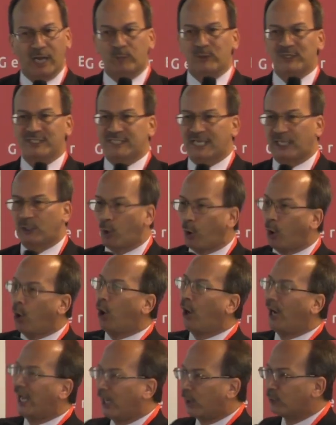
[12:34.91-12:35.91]
and we said
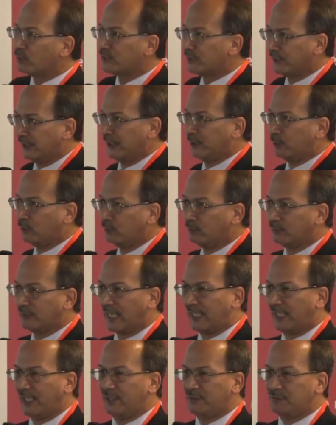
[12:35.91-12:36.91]
all else equal,
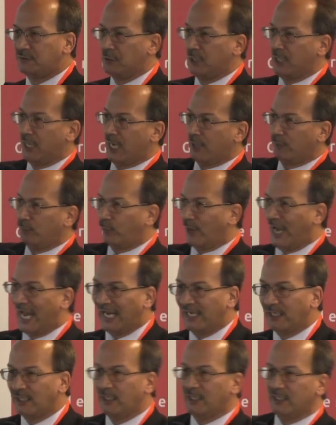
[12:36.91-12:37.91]
that is
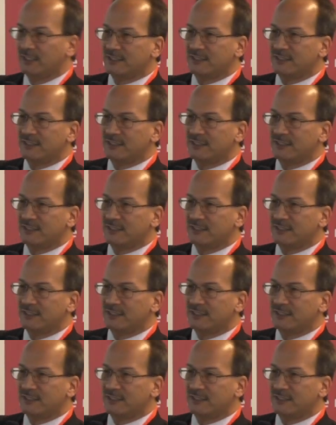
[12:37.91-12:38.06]
rank,